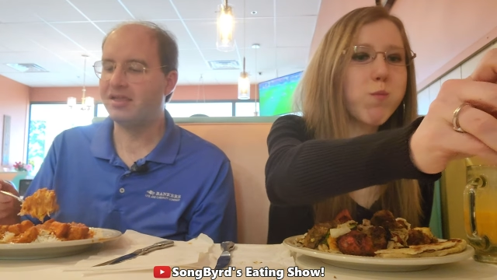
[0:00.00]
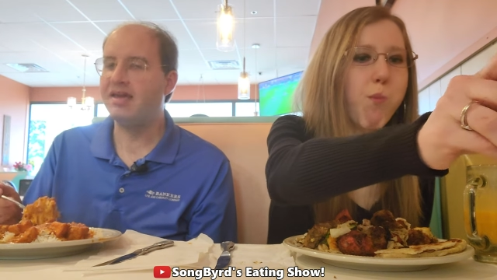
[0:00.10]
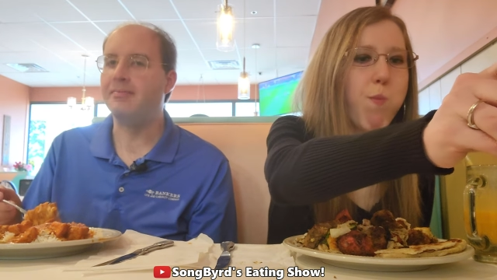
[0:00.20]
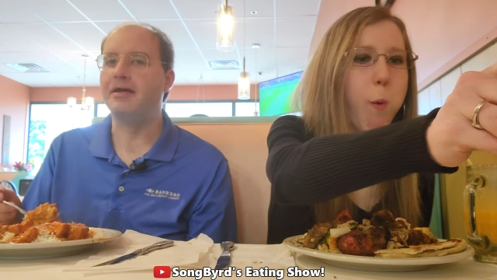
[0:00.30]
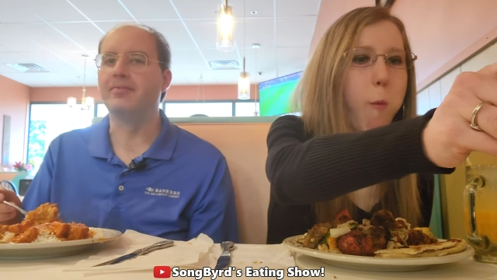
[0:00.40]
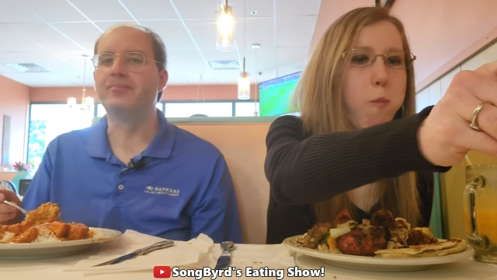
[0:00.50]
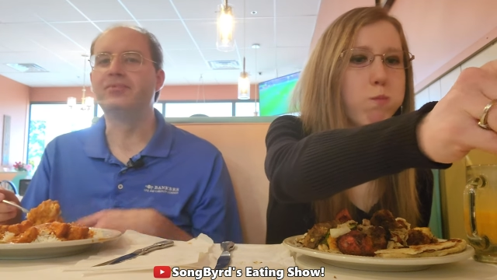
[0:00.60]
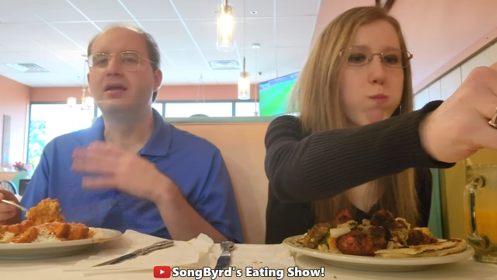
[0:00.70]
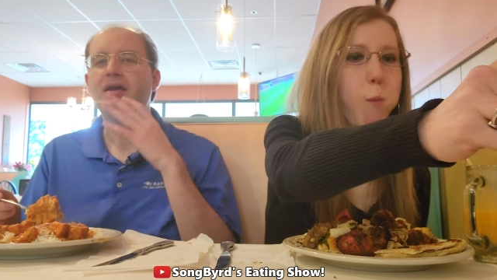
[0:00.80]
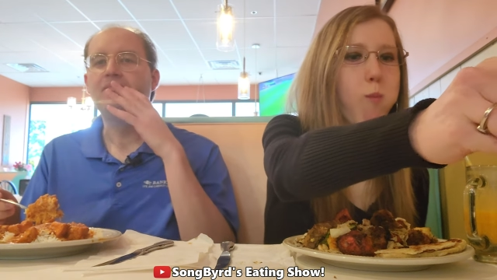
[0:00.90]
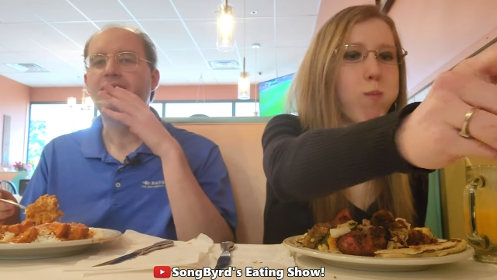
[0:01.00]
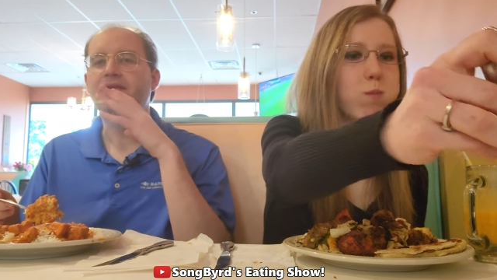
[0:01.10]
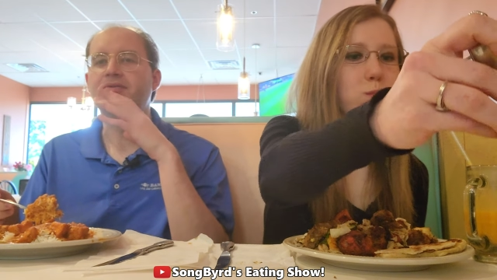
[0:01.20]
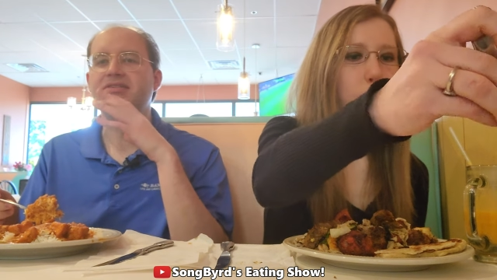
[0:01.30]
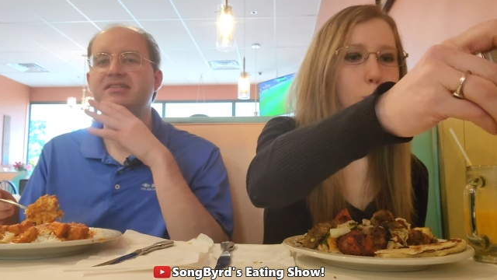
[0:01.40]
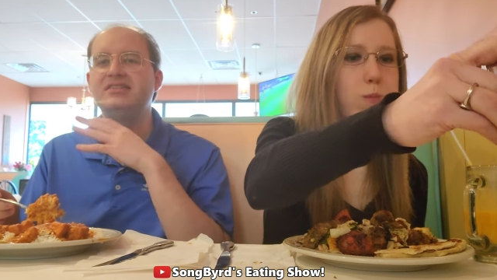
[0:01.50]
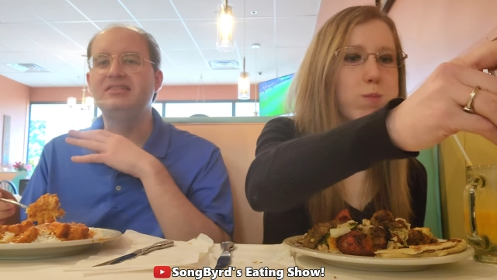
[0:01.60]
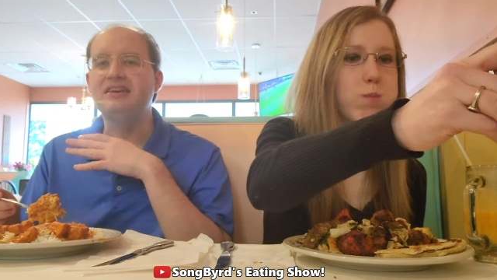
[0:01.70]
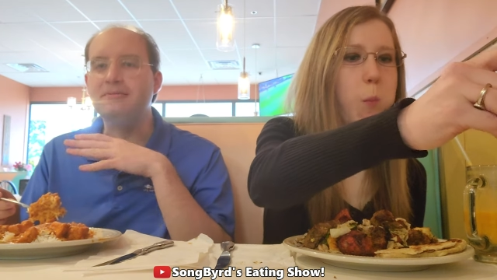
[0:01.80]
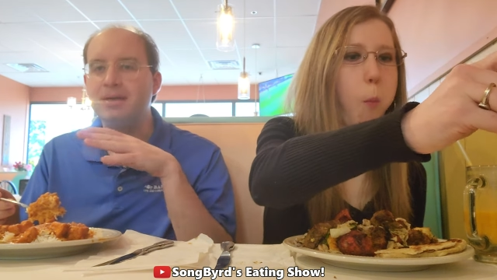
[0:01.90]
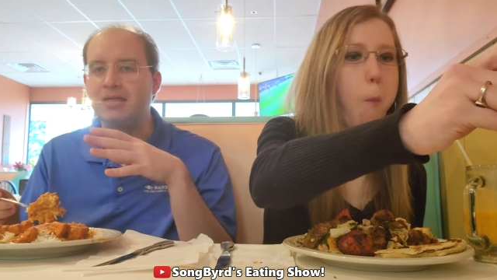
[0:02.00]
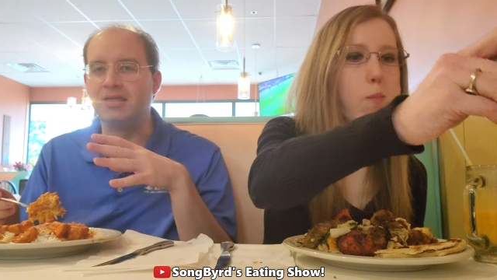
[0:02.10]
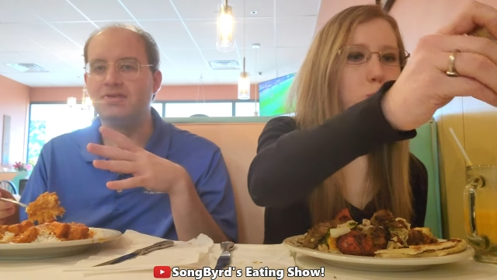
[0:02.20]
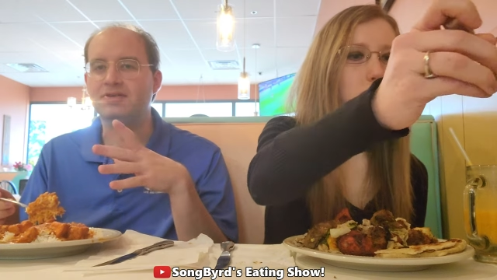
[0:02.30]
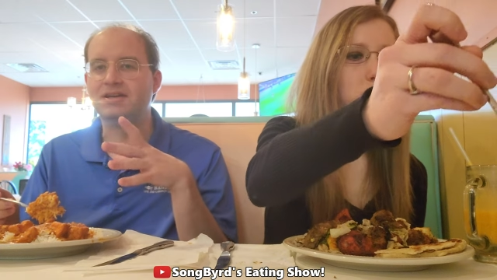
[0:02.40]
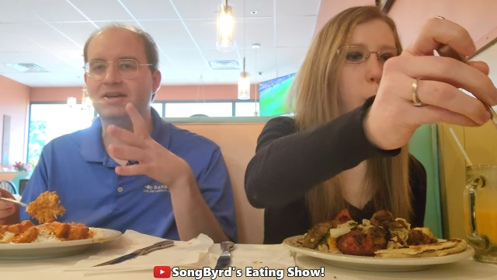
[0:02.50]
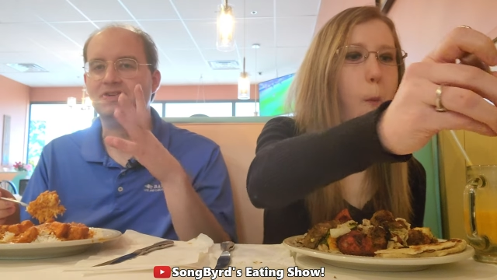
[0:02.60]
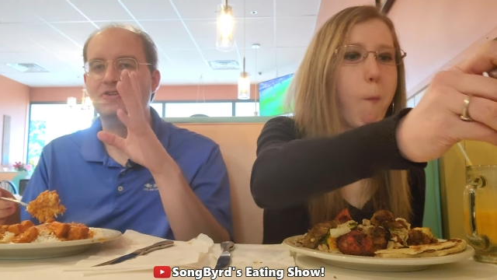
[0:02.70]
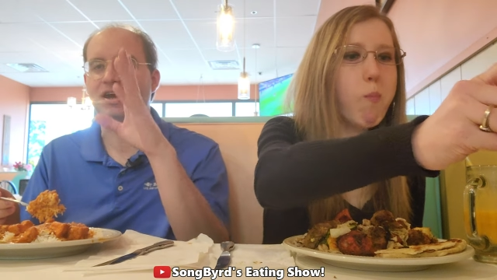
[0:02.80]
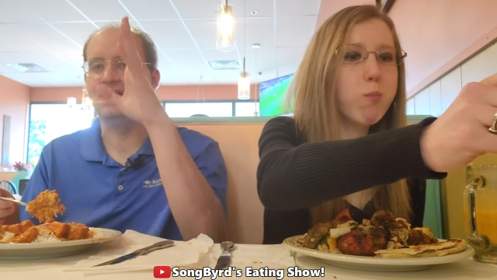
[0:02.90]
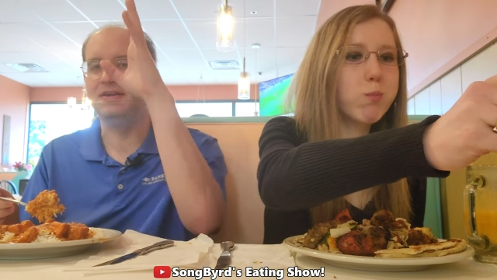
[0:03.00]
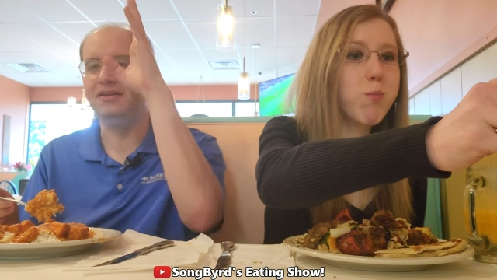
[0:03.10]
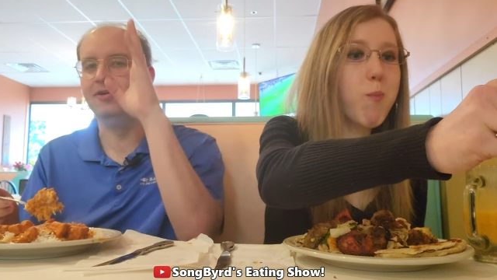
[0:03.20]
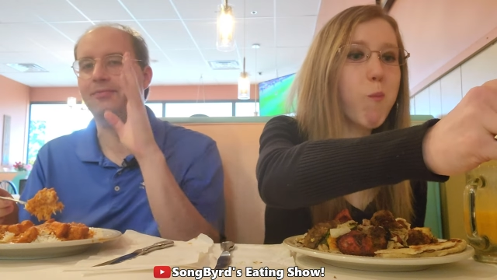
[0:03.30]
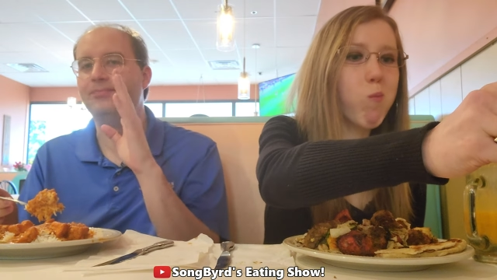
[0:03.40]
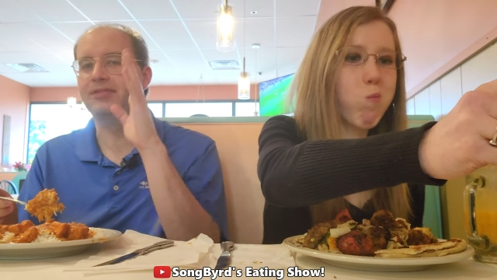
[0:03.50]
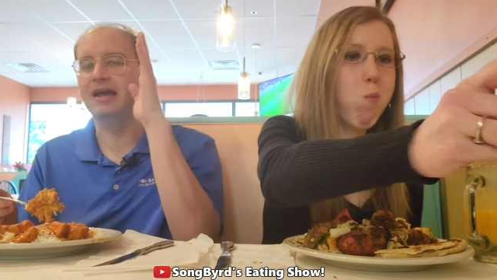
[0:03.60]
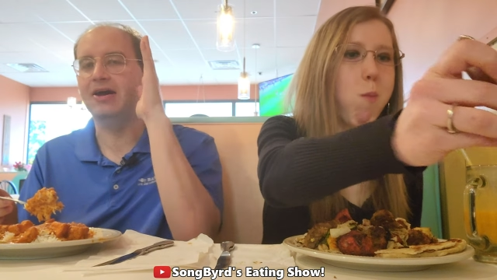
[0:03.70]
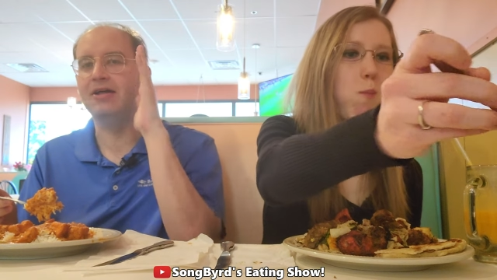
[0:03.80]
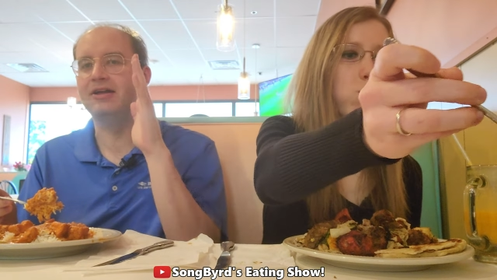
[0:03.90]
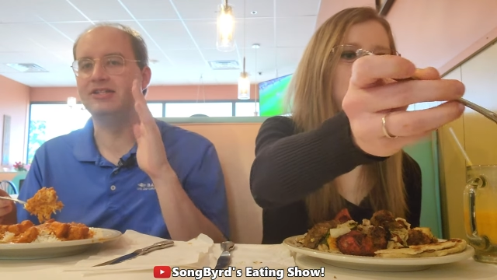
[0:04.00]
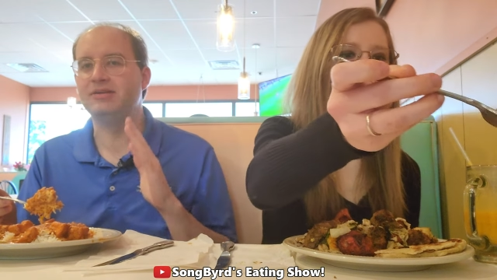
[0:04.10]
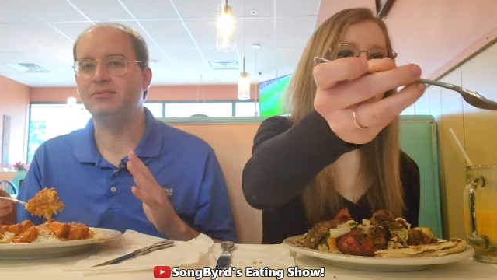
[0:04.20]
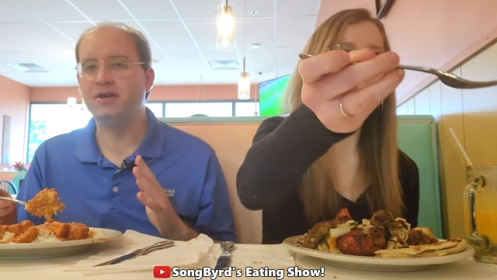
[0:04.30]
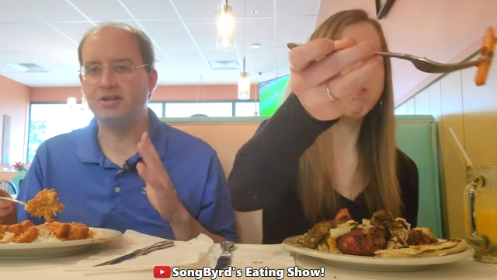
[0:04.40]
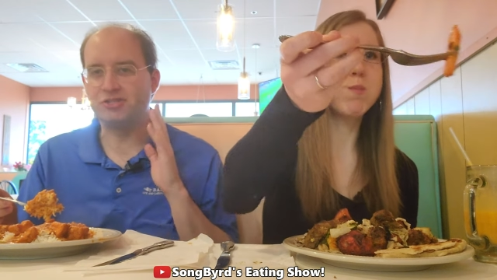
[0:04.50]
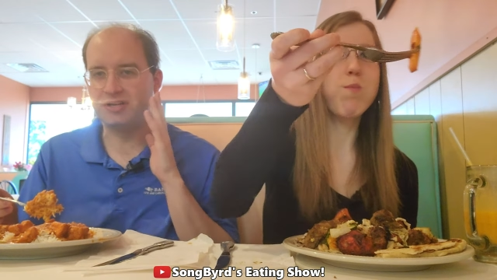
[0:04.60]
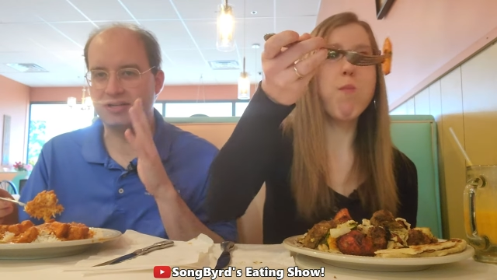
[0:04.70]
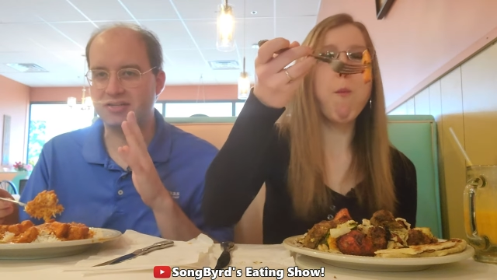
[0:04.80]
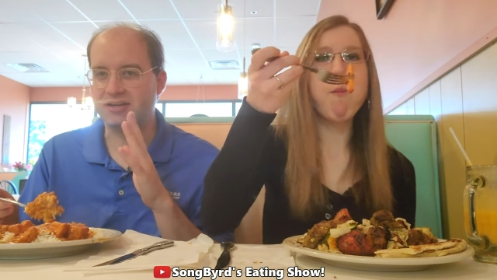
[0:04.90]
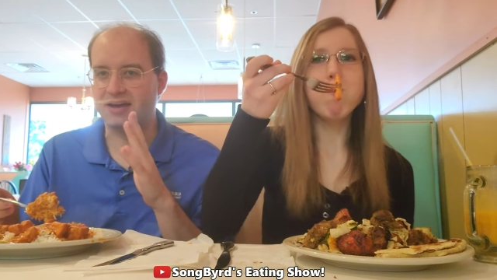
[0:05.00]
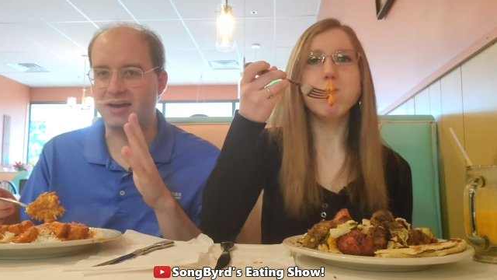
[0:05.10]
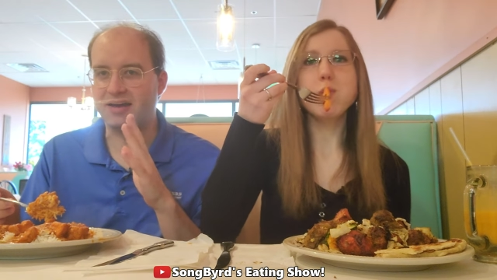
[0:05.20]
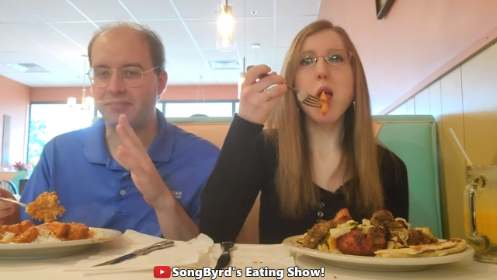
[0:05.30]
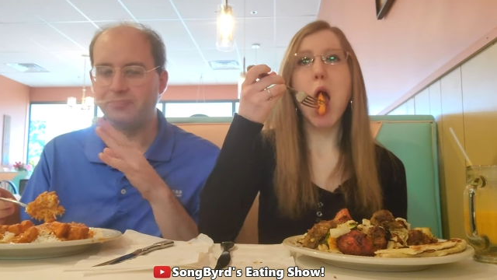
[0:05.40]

Speaker 1: It like it was steaming, like there was like a giant, you know, mm -hmm. a lot of steam gushing in the sky.